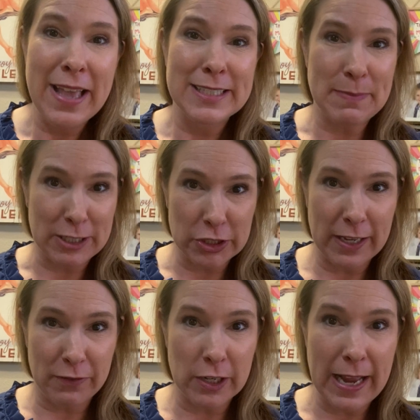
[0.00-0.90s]

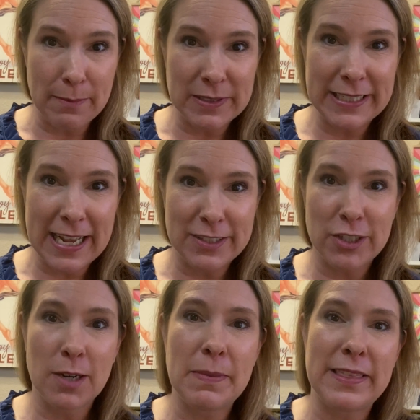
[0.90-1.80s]
especially if you're an empty
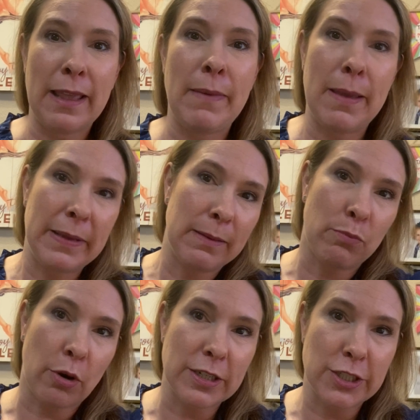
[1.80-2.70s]
nester, but they may be
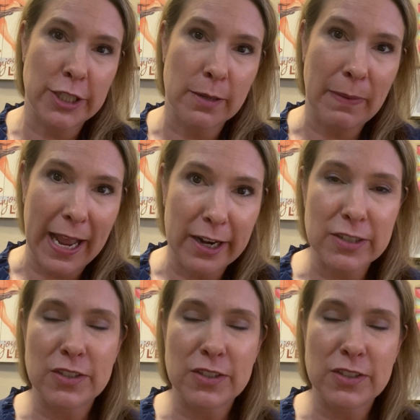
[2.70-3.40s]
important to your buyer.